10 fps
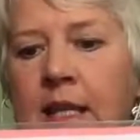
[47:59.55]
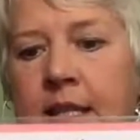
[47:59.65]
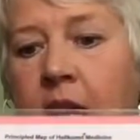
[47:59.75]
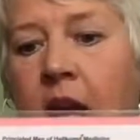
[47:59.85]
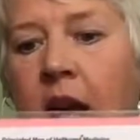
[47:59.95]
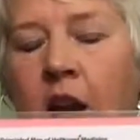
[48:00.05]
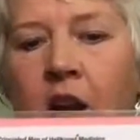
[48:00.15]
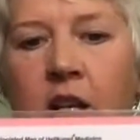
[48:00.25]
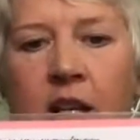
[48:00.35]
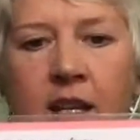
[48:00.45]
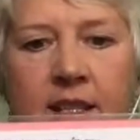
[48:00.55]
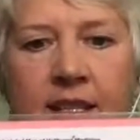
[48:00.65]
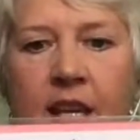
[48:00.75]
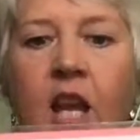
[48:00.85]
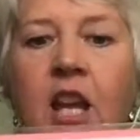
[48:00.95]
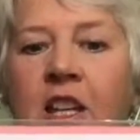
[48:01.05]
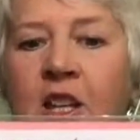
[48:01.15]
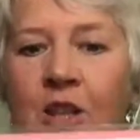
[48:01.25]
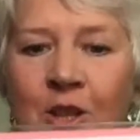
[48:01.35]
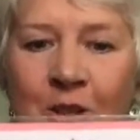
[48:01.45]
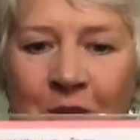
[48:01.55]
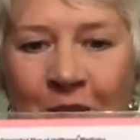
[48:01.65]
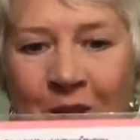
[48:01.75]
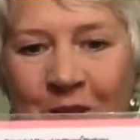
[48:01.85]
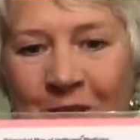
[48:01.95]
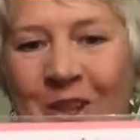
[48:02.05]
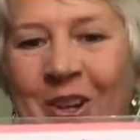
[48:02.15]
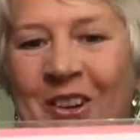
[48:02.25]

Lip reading: It's a hierarchy. It's like, yoo-hoo!